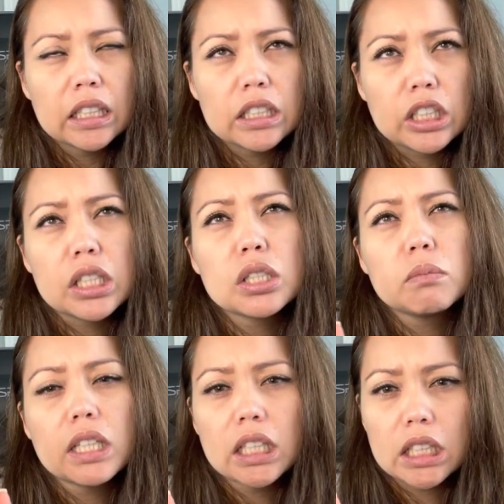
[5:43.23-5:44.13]
just to
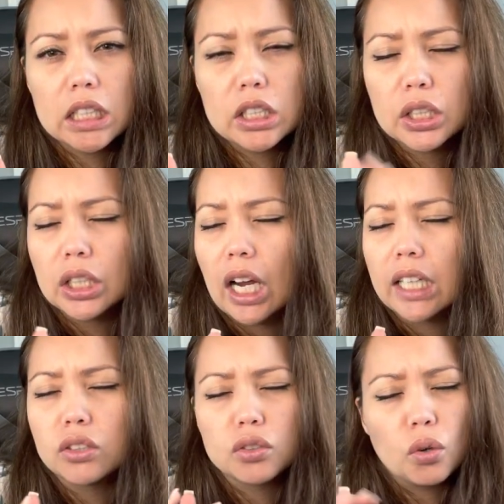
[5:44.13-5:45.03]
make it easier, I
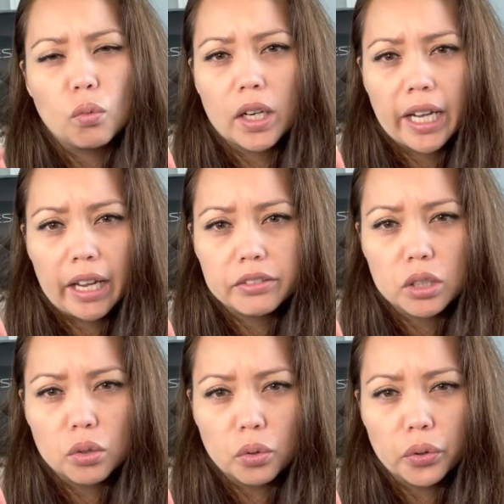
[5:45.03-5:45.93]
don't want to have to
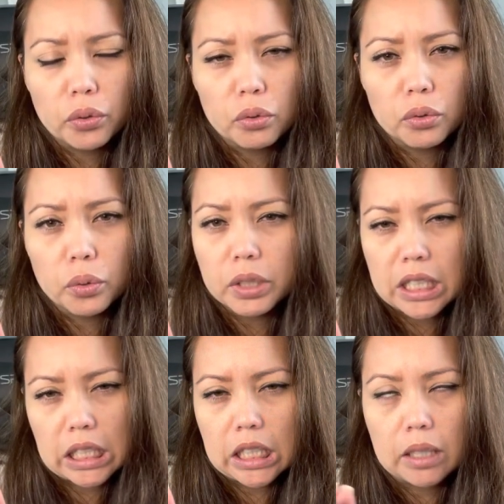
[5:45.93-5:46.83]
go through the
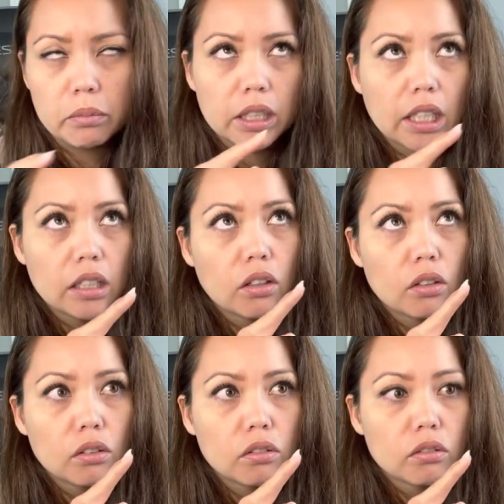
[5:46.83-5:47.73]
receipt and be like,
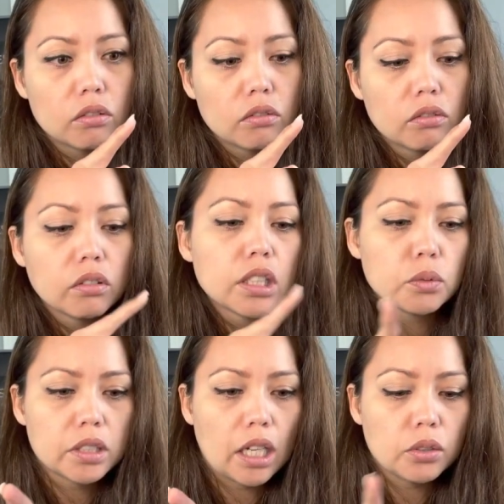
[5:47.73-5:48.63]
oh, this
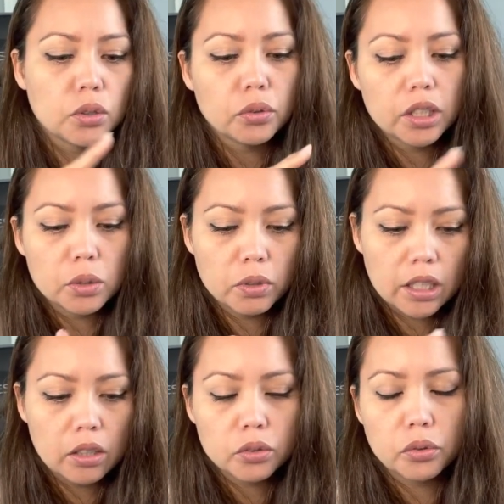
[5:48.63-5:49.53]
was household, this was
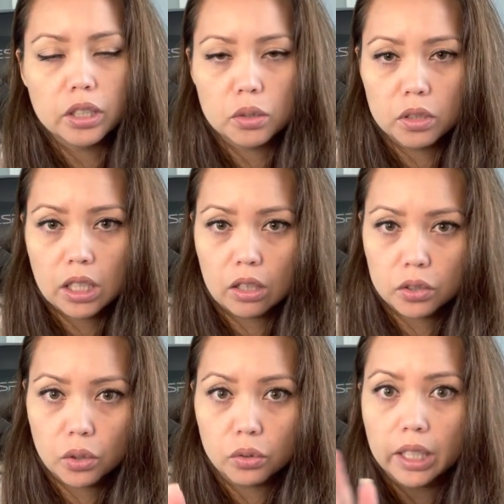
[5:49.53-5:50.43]
household, this was
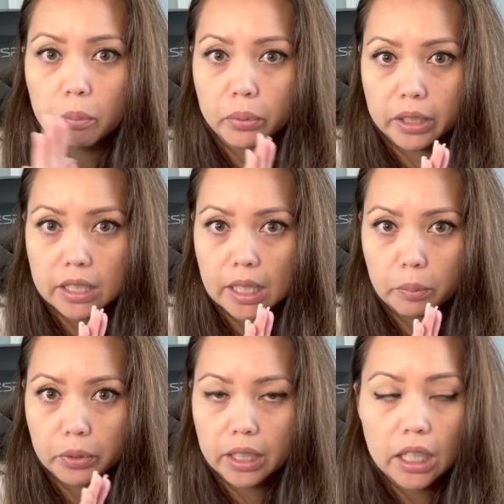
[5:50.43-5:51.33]
household, and put it
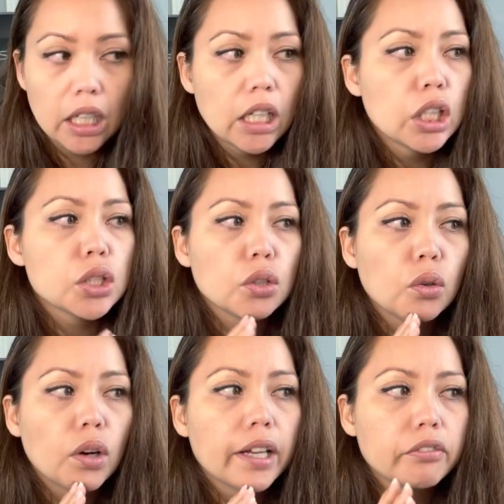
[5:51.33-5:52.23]
separate.
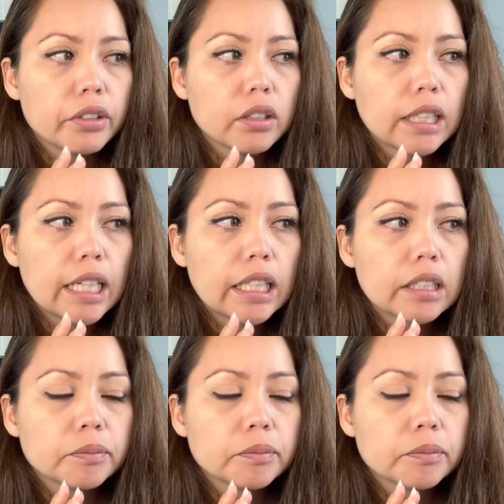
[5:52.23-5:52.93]
So I feel like